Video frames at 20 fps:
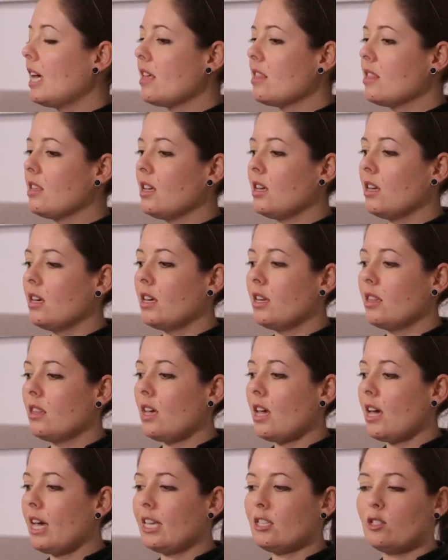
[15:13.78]
And then
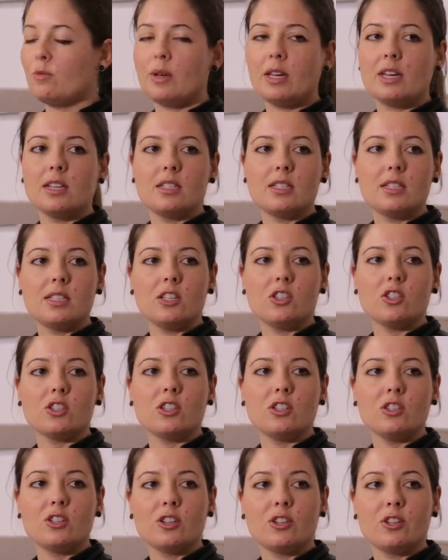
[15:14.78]
there I had to make a
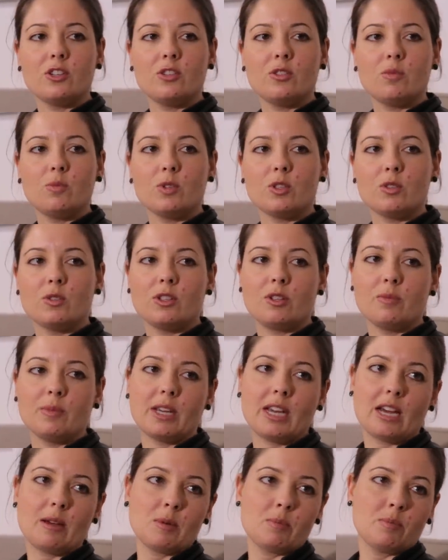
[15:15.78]
decision, you know, was I going to
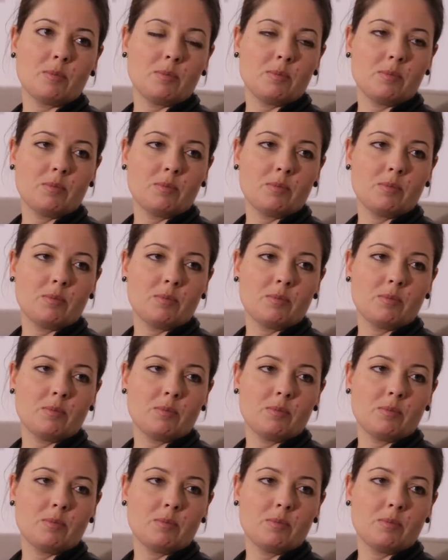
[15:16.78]
become a